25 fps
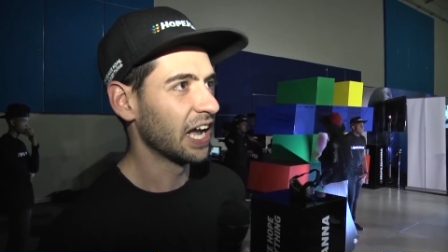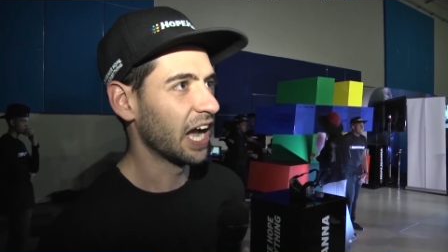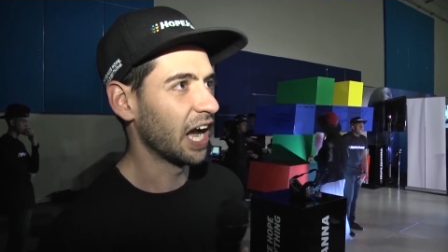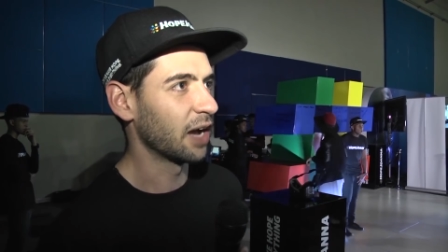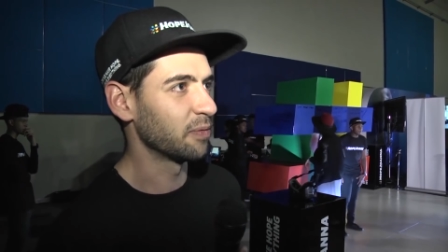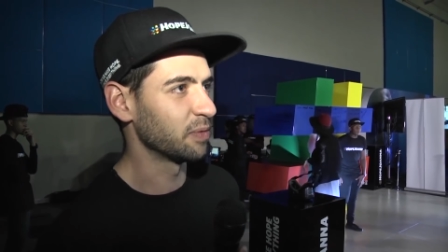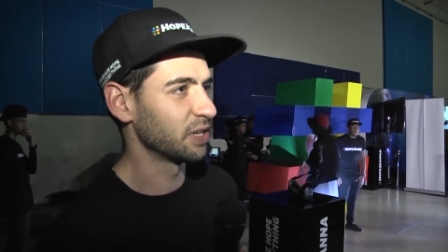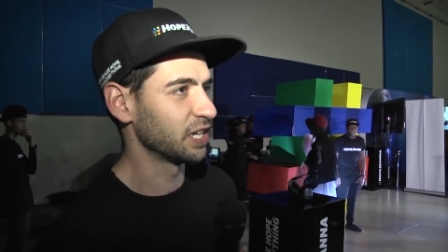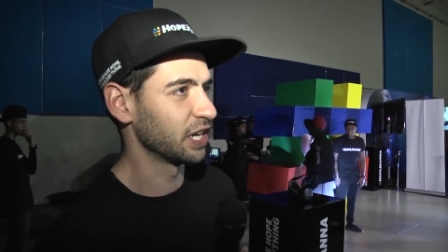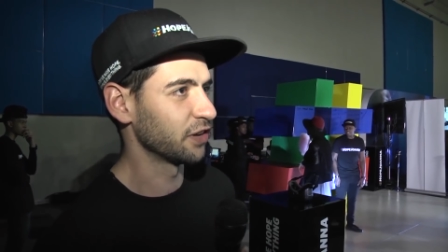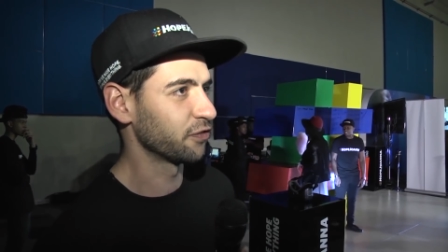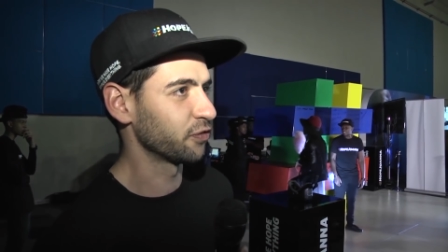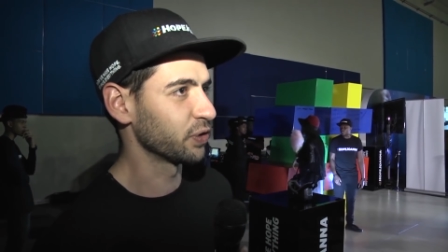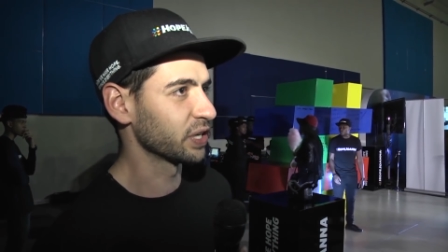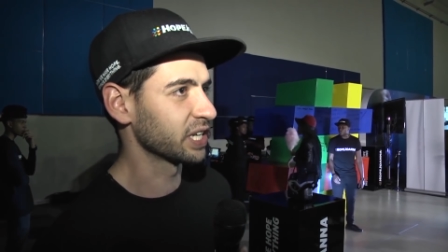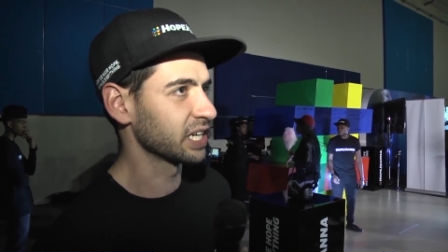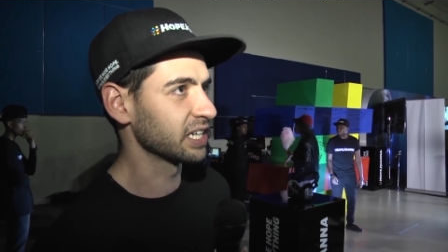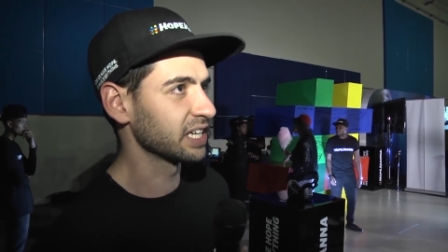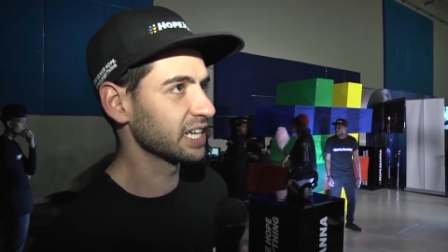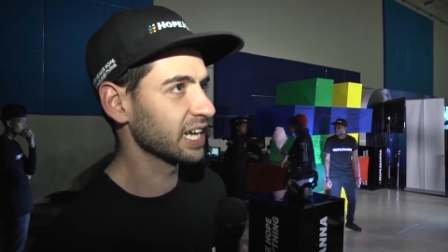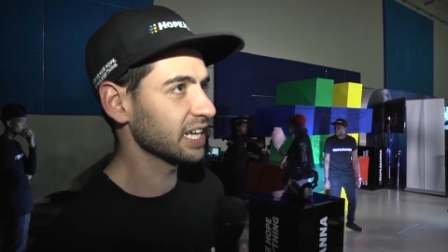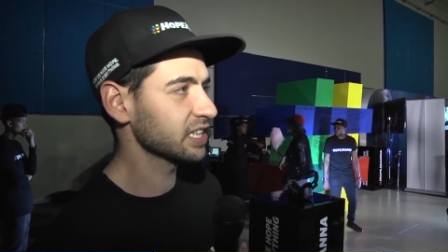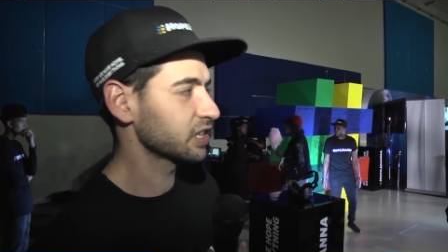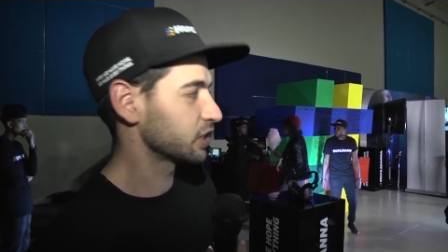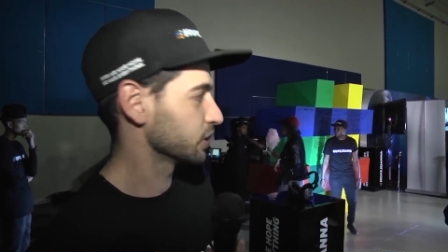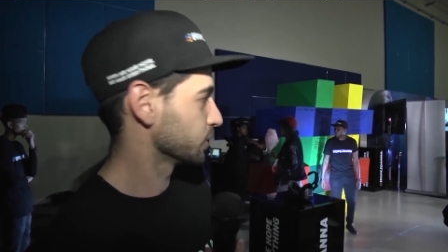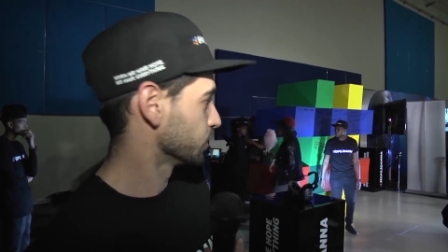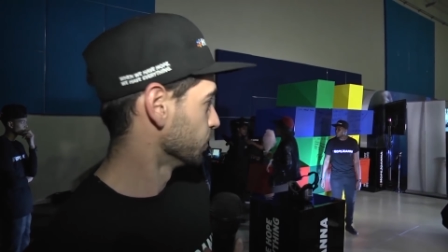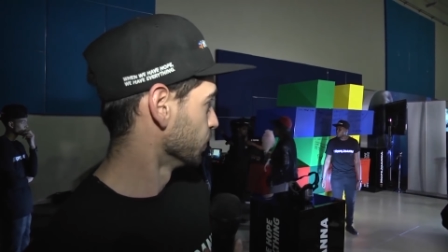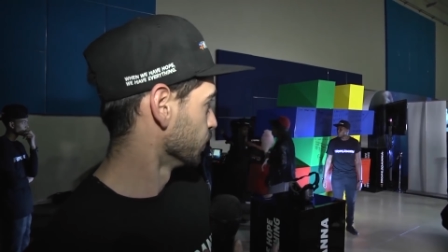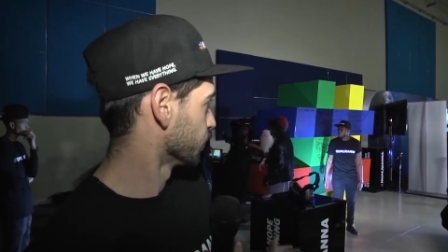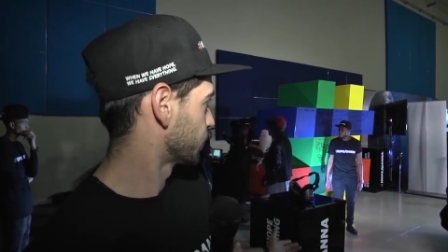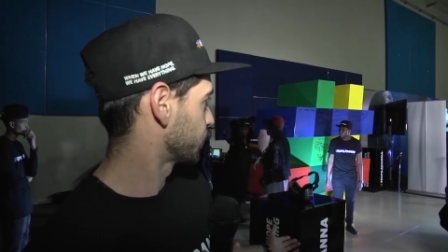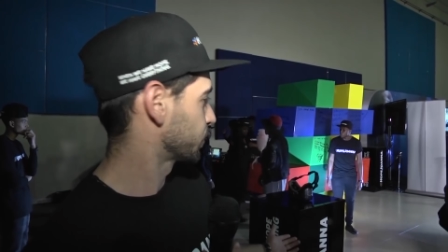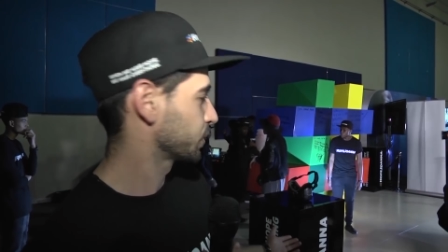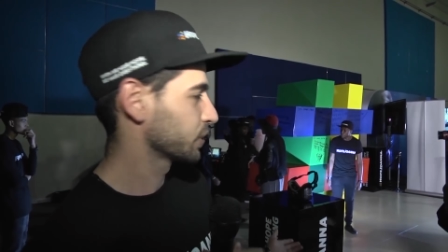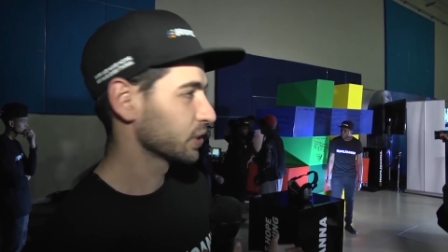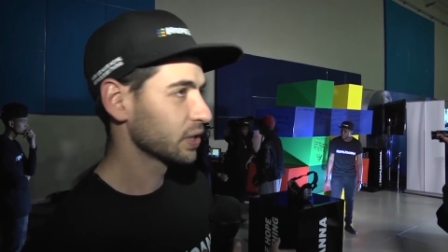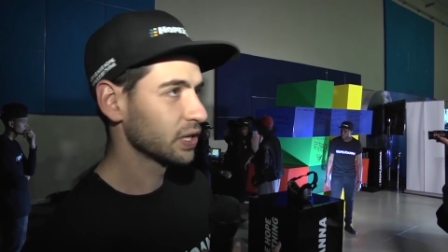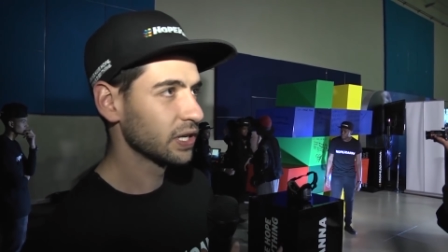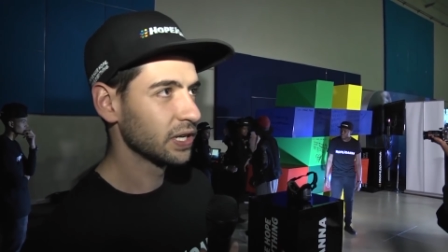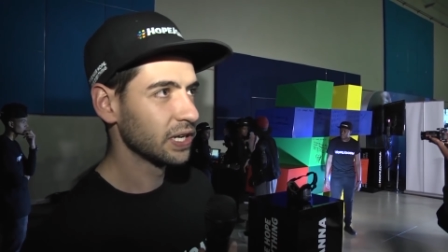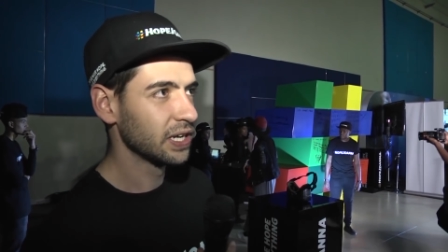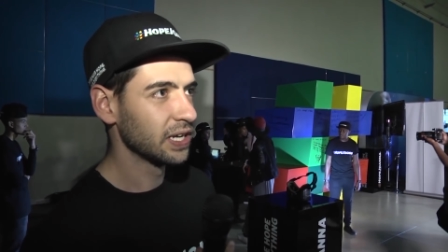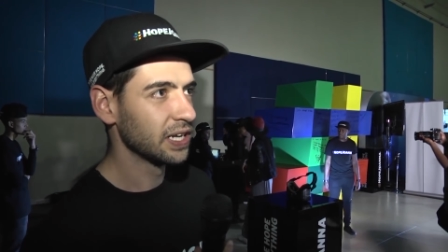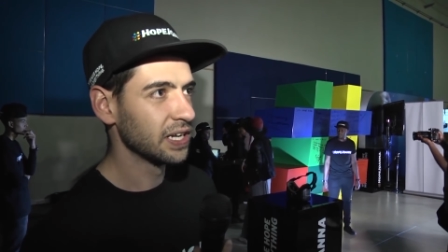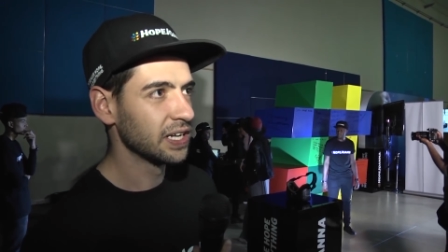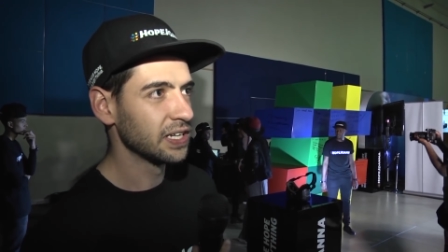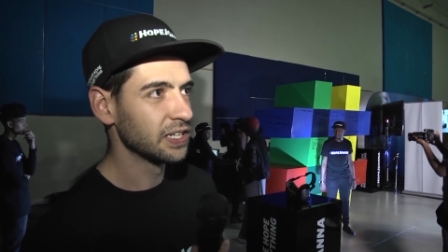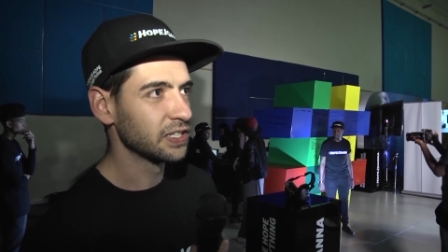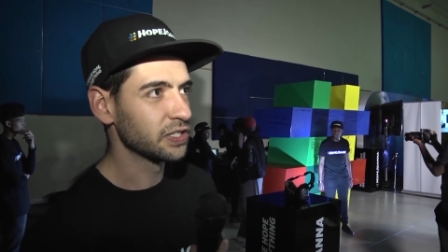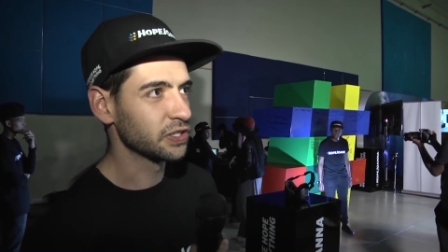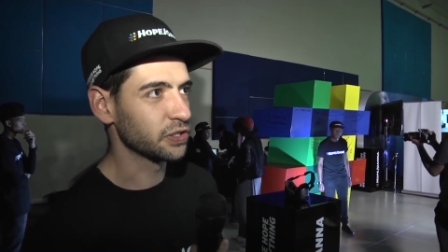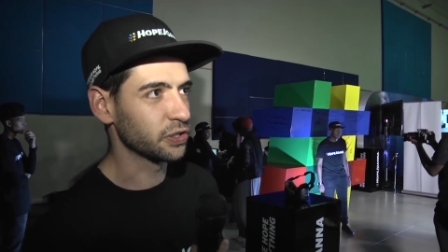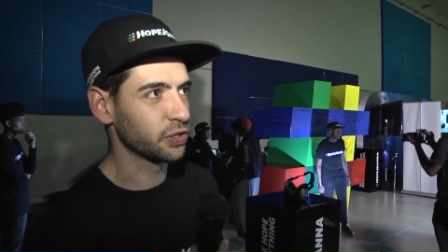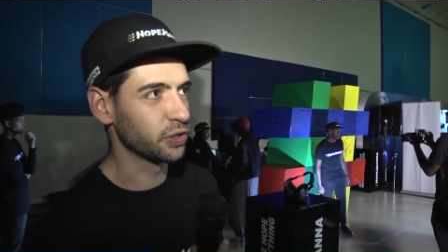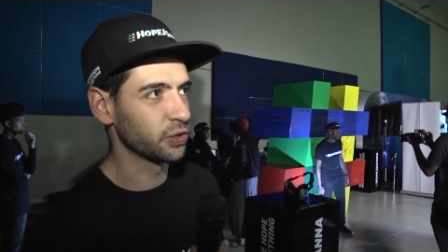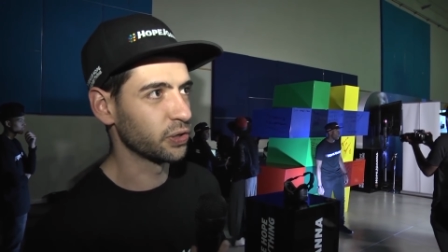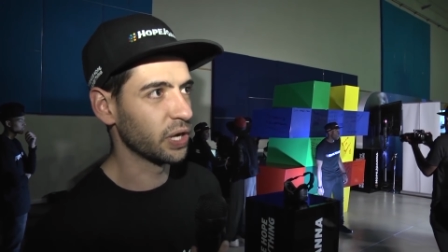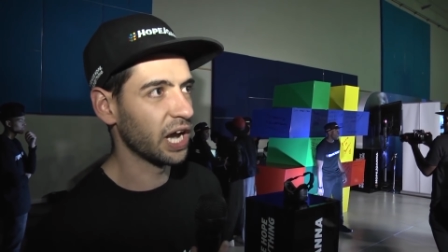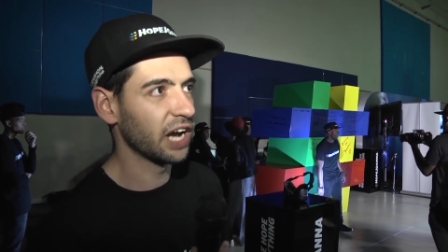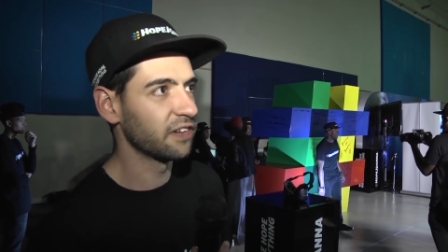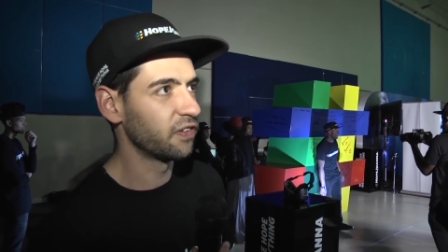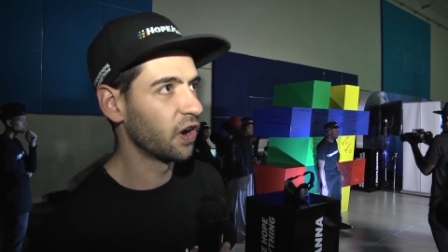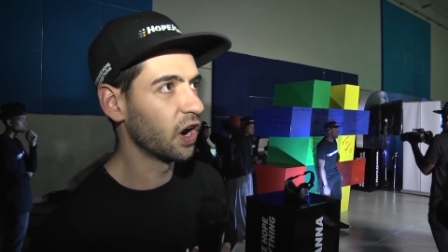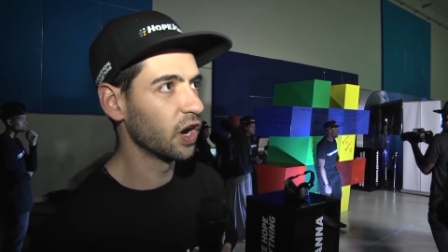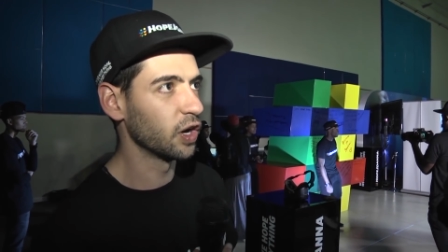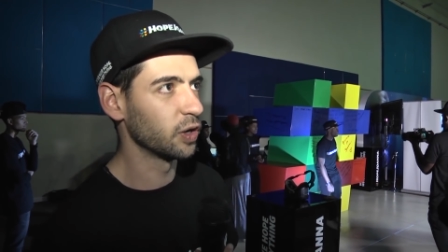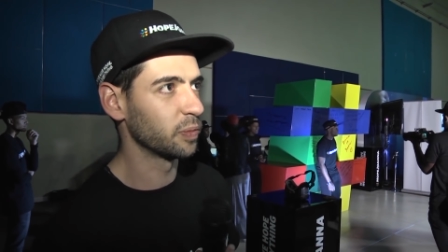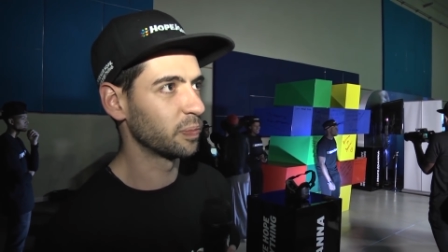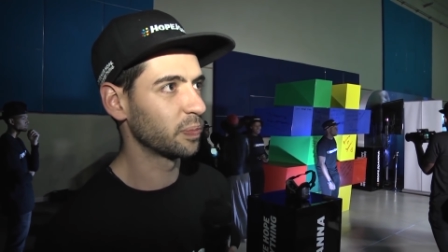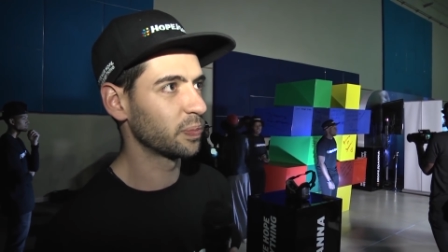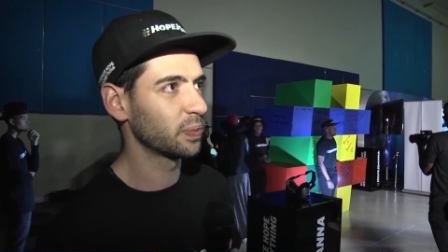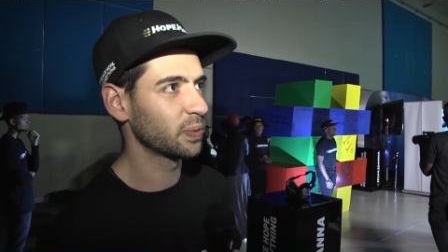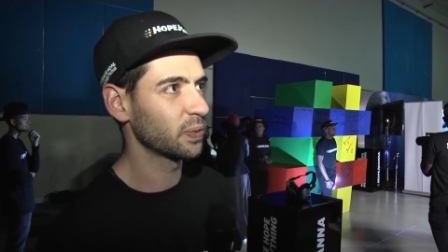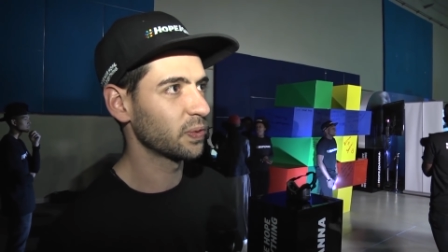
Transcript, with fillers: I mean, if we can get the youth to have hope,